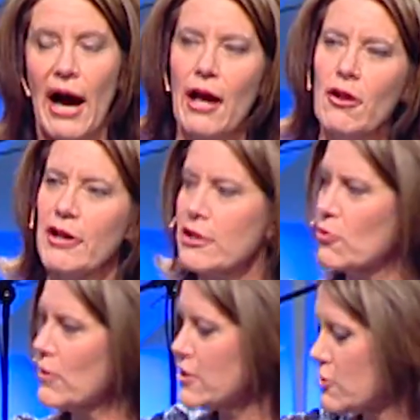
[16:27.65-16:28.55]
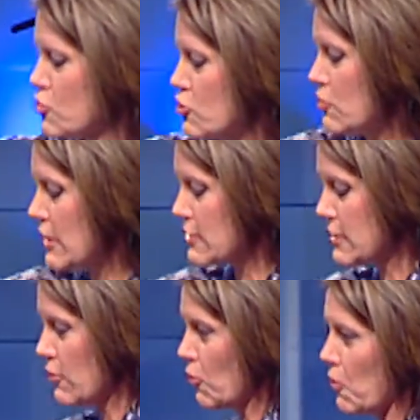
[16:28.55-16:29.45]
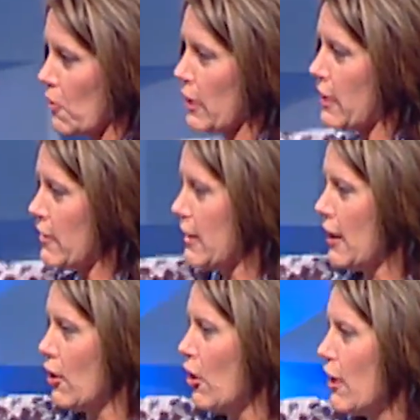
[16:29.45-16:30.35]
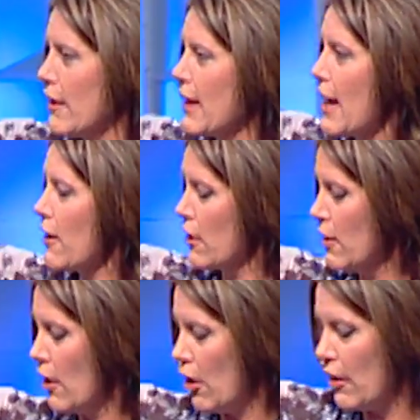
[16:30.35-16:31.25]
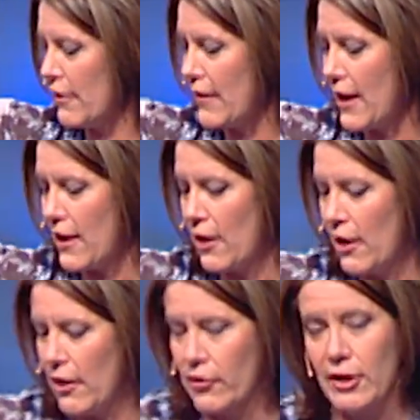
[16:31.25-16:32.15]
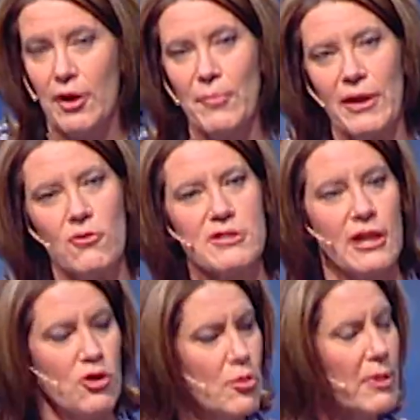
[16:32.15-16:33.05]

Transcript: I look at the recent shootings in the Oregon thing, all of that gunman who said, "Do you